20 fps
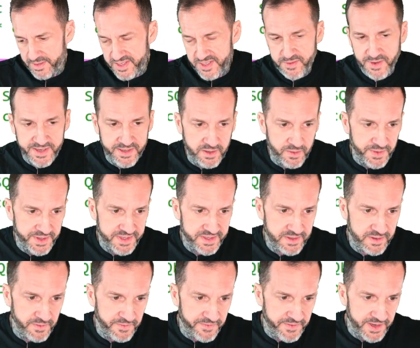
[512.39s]
strenuous
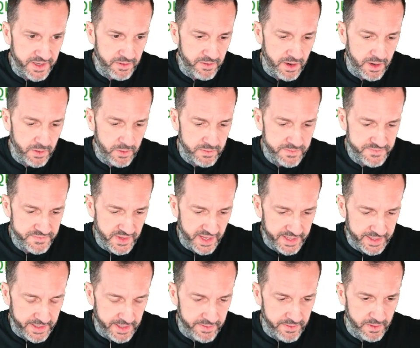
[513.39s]
to figure out
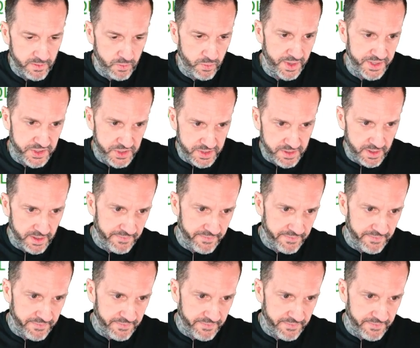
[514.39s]
like either which